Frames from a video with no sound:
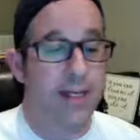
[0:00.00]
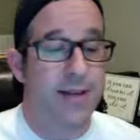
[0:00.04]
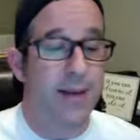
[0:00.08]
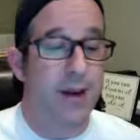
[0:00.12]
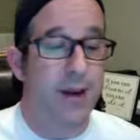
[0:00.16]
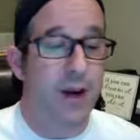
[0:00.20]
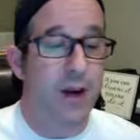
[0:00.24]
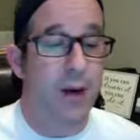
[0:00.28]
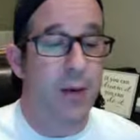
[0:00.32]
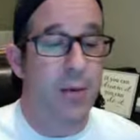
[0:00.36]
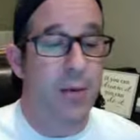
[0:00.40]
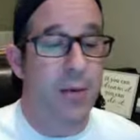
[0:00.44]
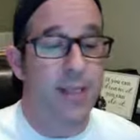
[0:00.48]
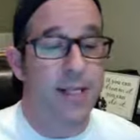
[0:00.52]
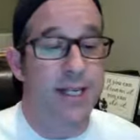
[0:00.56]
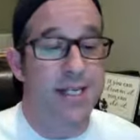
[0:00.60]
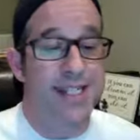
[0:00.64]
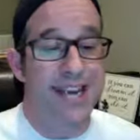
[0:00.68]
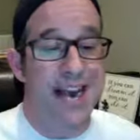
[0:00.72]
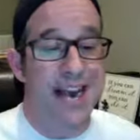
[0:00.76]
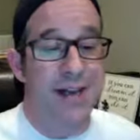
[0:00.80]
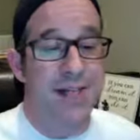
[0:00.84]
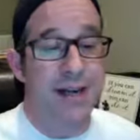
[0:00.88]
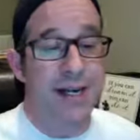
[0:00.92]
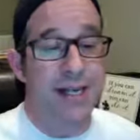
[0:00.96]
And then another one says
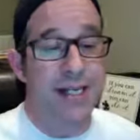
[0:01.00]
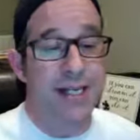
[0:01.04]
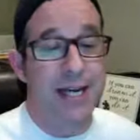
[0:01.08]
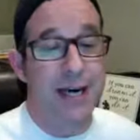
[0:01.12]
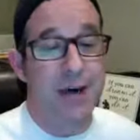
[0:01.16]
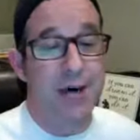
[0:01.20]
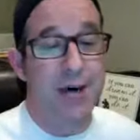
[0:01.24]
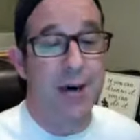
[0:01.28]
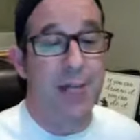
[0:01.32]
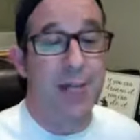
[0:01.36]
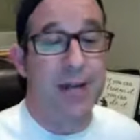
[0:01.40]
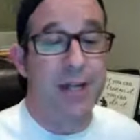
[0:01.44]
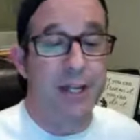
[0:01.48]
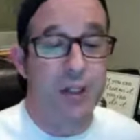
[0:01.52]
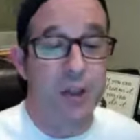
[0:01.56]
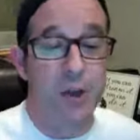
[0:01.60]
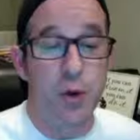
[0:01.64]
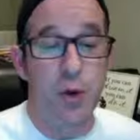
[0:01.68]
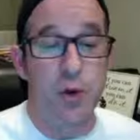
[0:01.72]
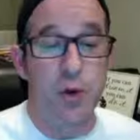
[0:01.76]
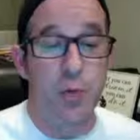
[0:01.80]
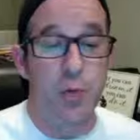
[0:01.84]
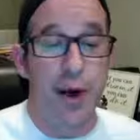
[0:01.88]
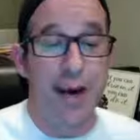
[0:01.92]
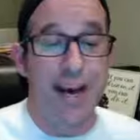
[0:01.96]
having integrity means
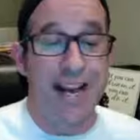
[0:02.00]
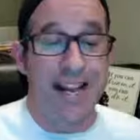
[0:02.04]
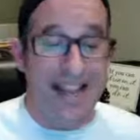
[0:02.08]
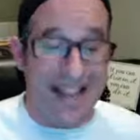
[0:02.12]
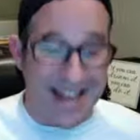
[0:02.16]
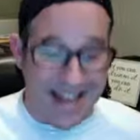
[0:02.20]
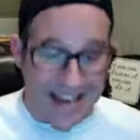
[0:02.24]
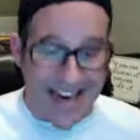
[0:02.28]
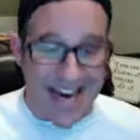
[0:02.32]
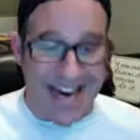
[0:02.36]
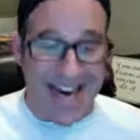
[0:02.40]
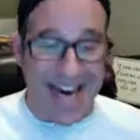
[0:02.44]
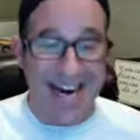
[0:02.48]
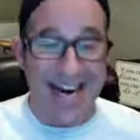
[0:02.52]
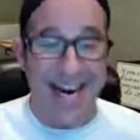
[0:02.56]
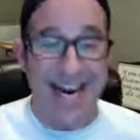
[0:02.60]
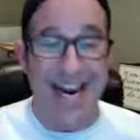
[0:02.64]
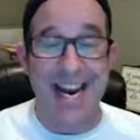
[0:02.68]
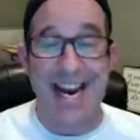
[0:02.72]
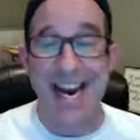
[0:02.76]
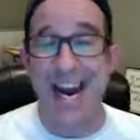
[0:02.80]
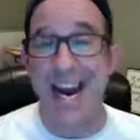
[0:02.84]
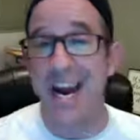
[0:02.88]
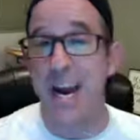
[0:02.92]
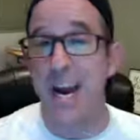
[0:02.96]
doing the right thing
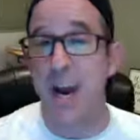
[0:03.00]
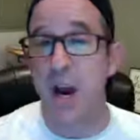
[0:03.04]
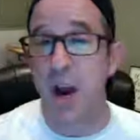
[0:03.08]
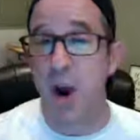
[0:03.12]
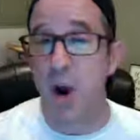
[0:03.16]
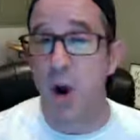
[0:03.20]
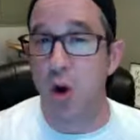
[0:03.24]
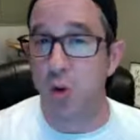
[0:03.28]
in a